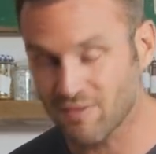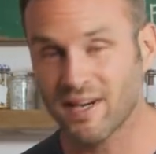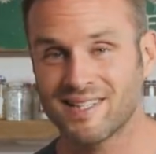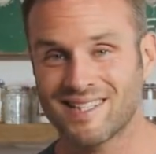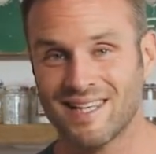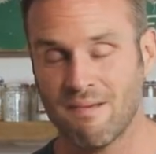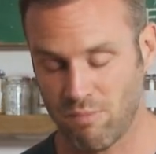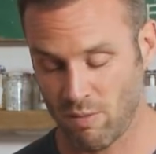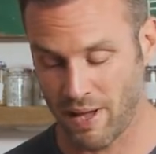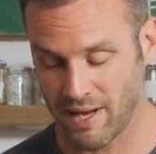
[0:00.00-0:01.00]
is a very
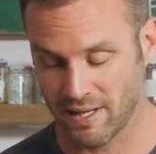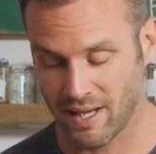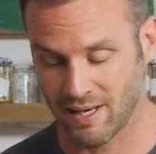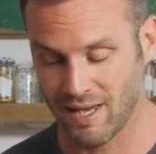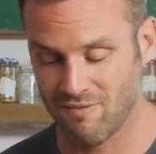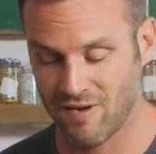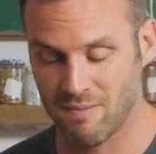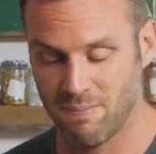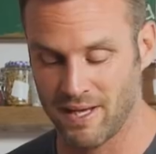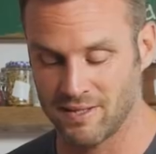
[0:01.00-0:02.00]
simple pancake now,
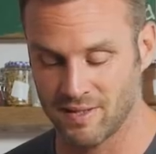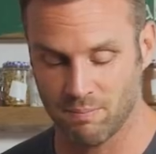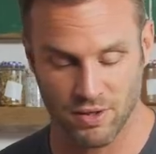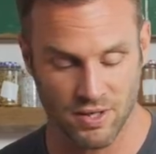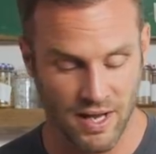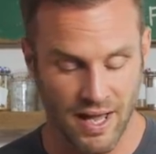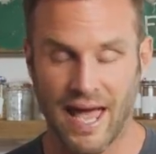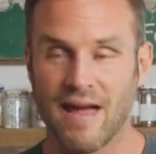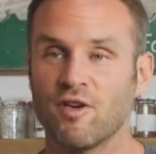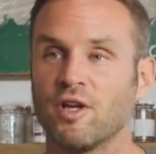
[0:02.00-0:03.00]
very basic, but
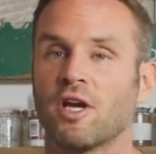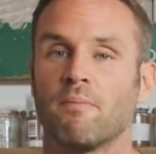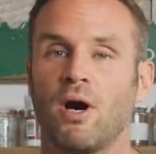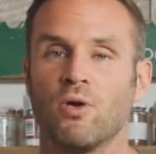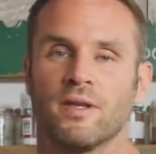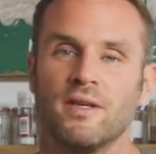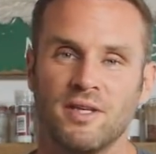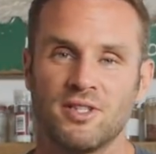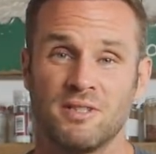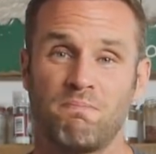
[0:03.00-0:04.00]
Every other component of the
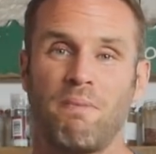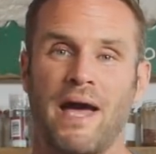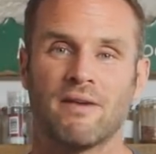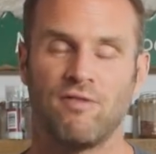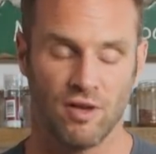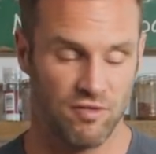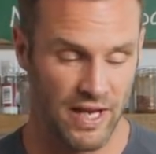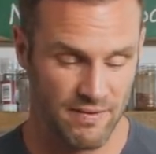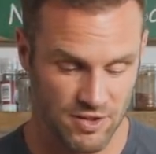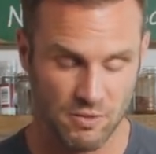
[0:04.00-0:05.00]
dish is banging full of
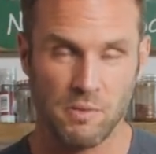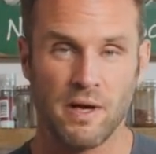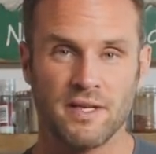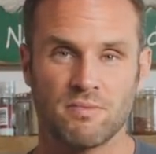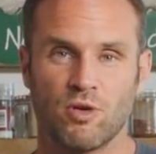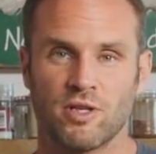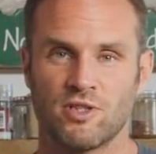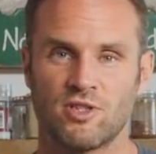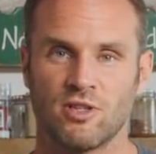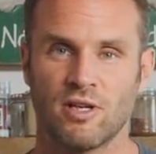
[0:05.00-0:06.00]
flavour, so we want this more
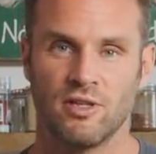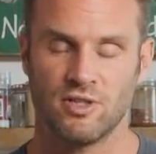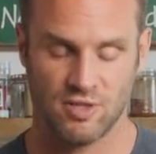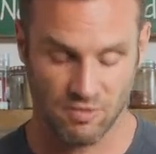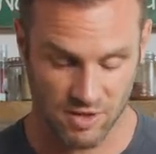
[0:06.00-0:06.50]
just subtle and just the